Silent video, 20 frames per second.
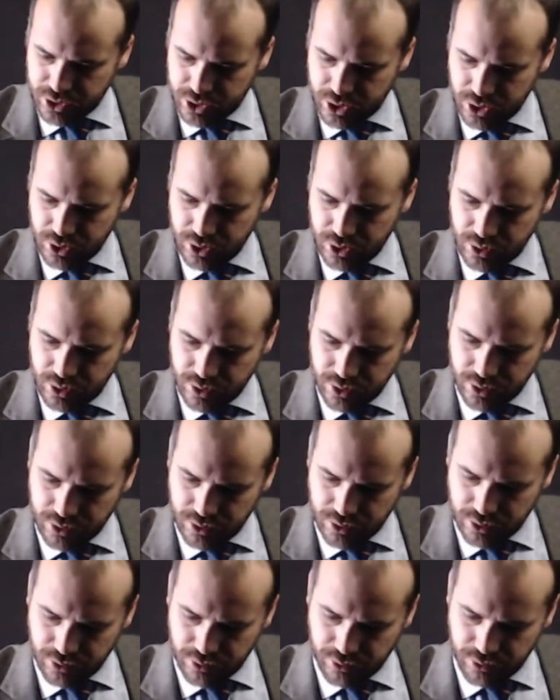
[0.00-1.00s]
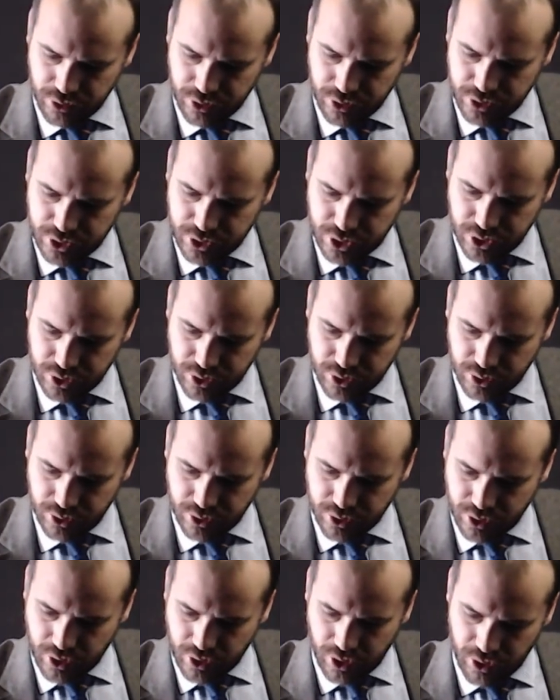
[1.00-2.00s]
2 root 2
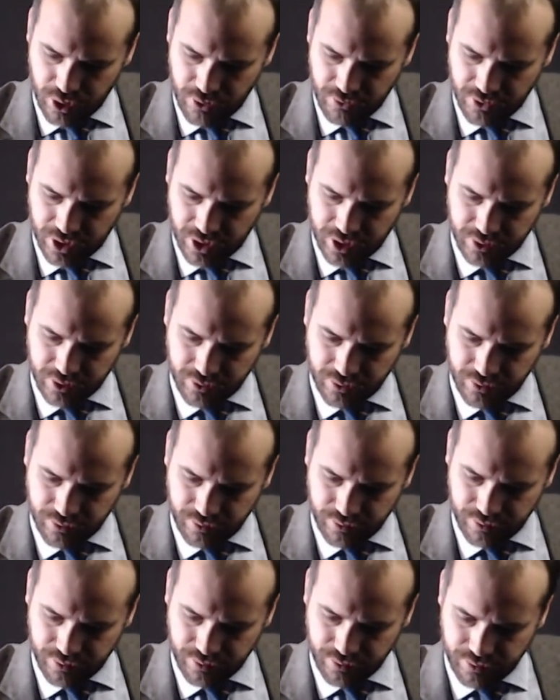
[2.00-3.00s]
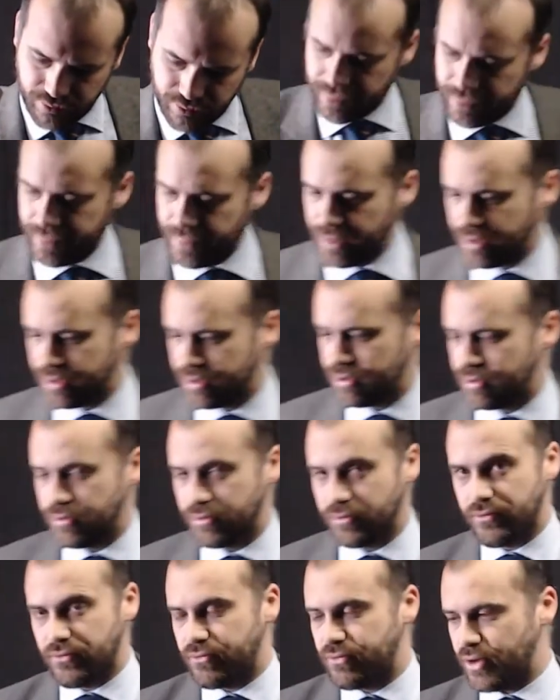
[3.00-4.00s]
over
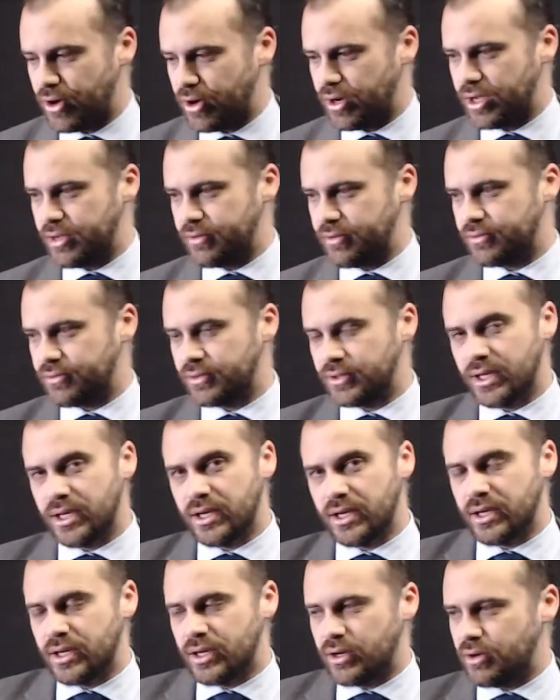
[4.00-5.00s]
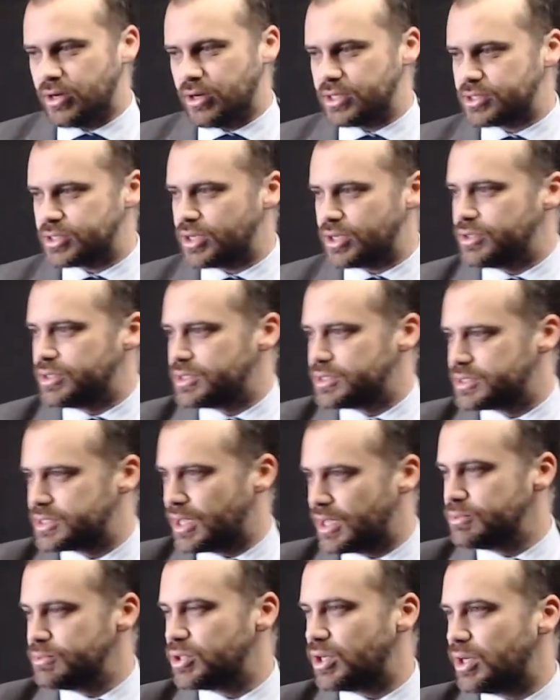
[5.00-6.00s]
5. Alright, so
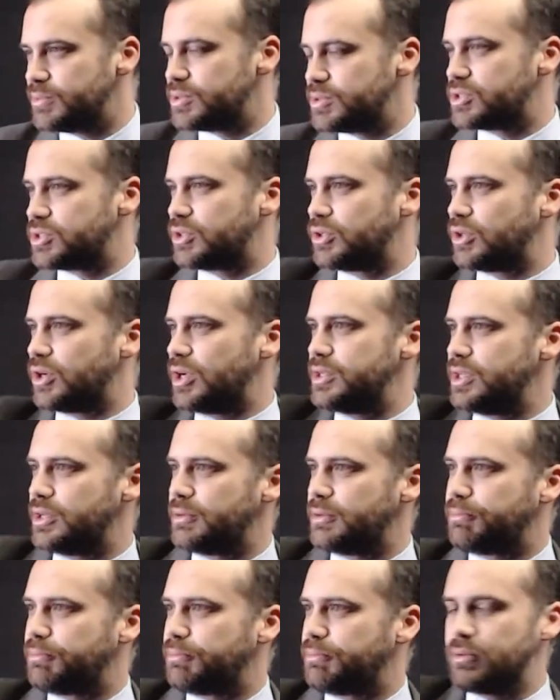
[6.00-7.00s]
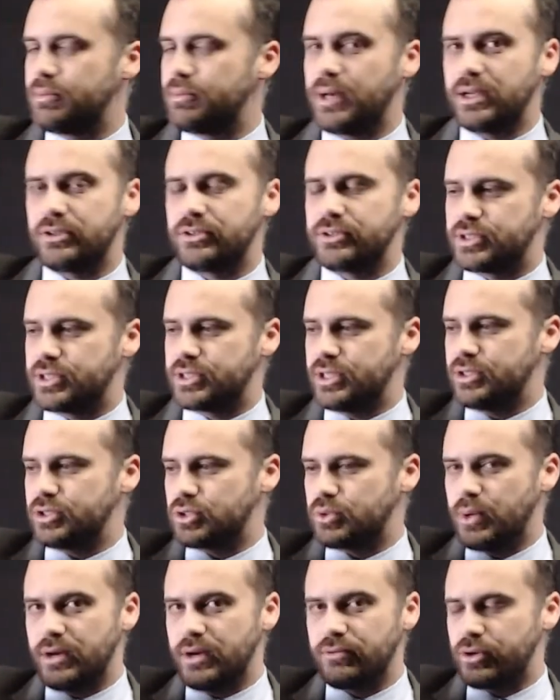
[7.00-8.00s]
sometimes it's a good idea to put them under a single
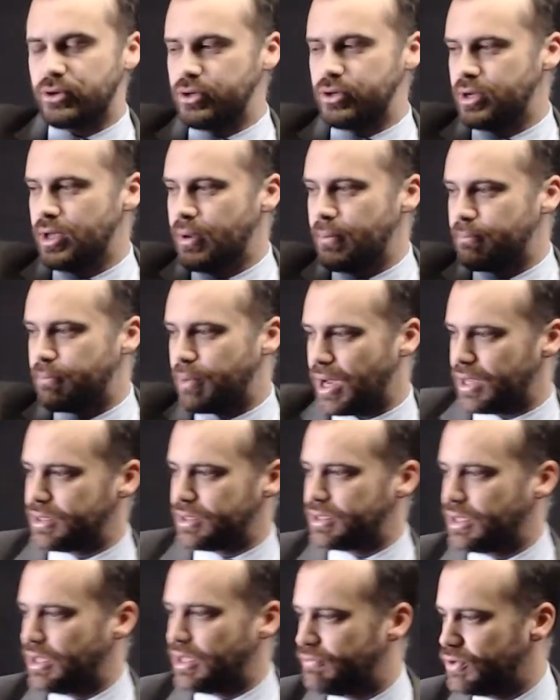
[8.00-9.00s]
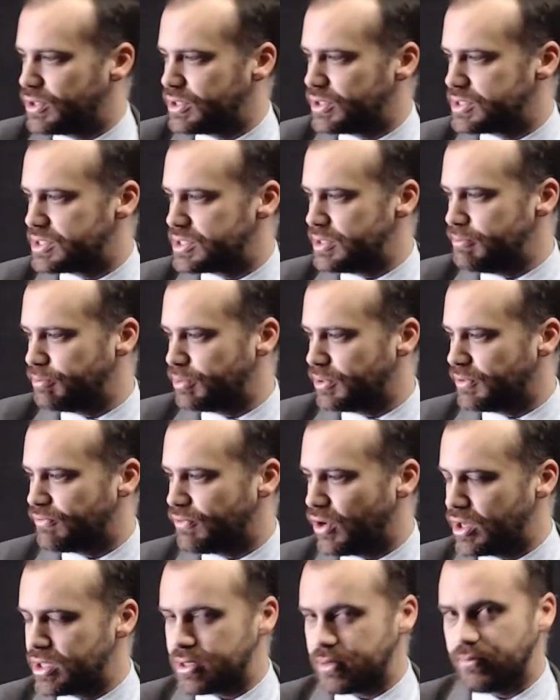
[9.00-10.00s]
square root, but if you can
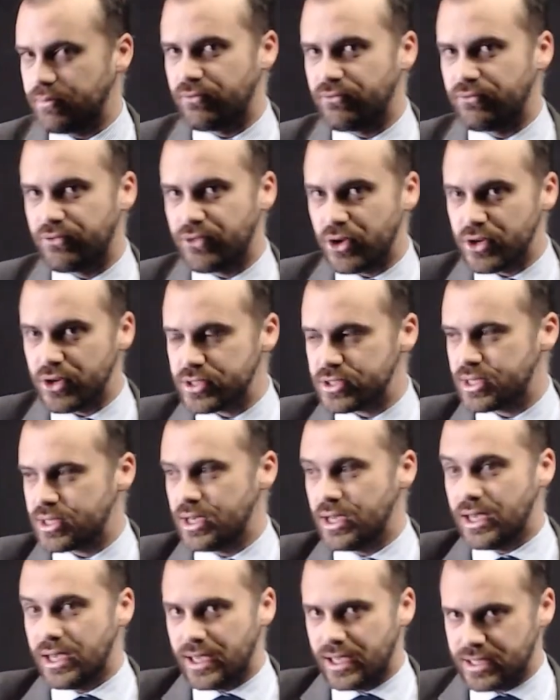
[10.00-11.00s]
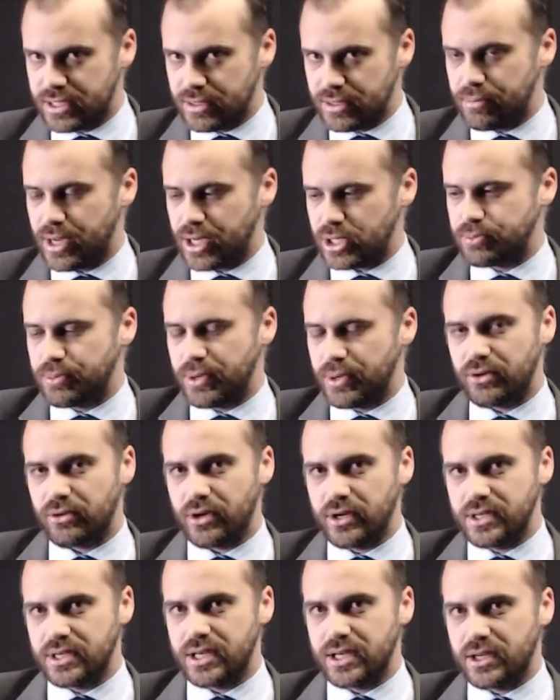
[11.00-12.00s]
simplify them first, it's a much better
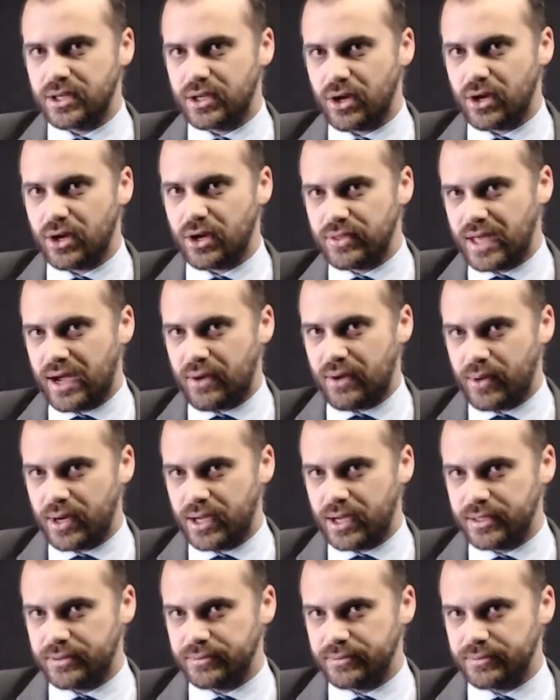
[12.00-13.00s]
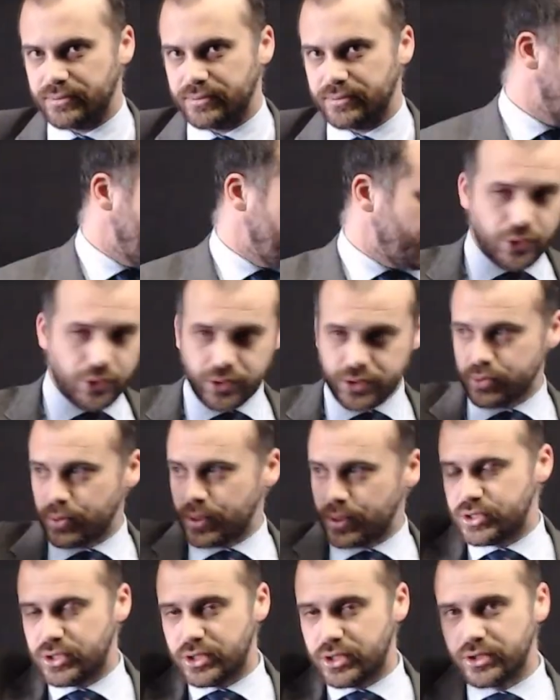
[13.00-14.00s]
idea to go that way. And of course,
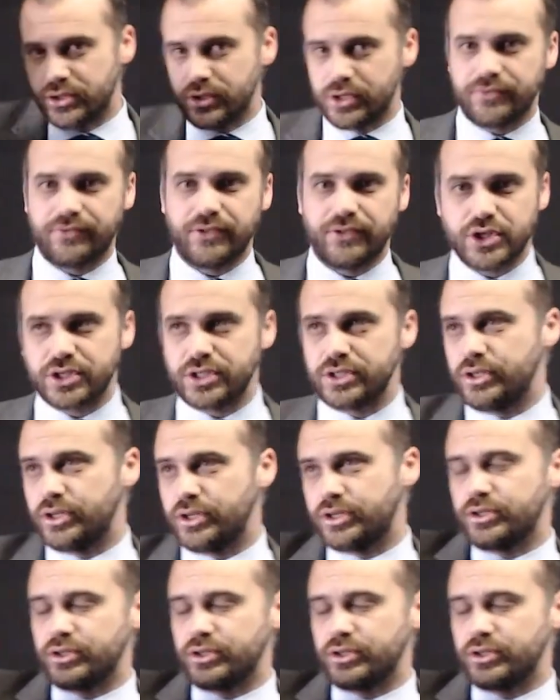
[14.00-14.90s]
once you can do division, you